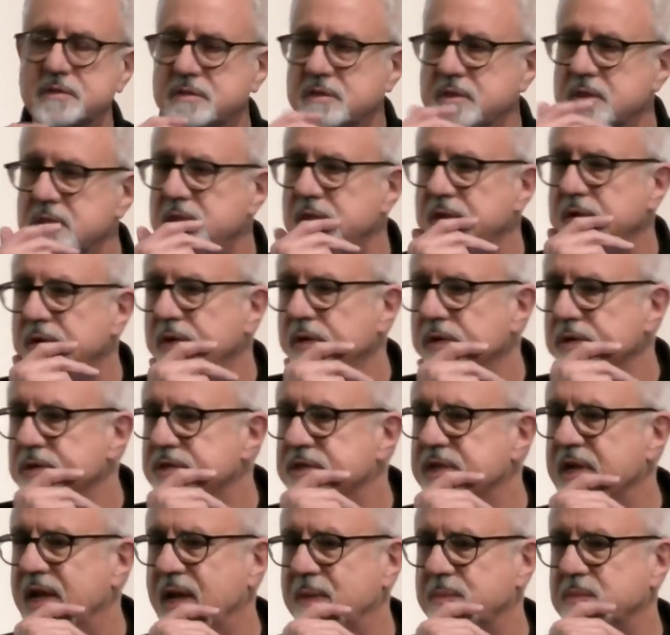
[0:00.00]
in the early
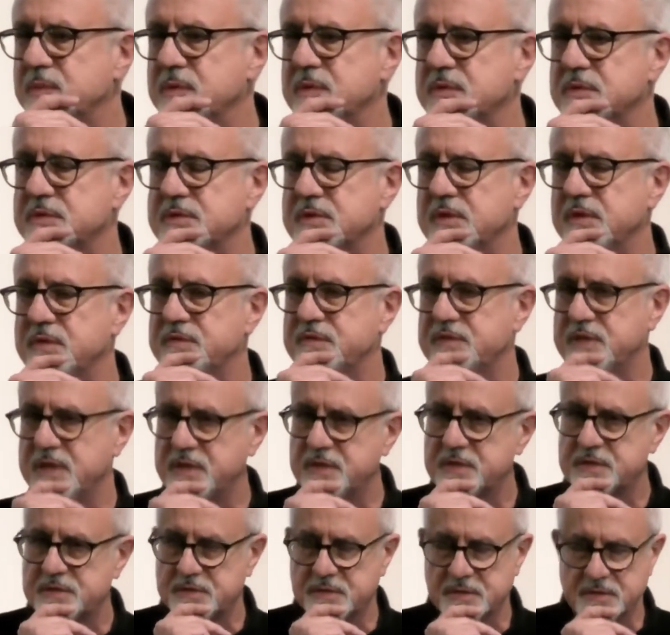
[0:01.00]
chapters of
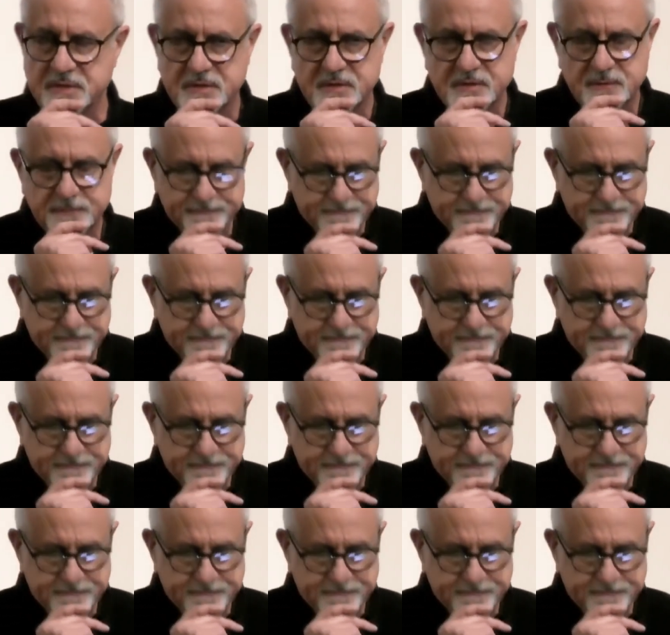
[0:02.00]
Genesis,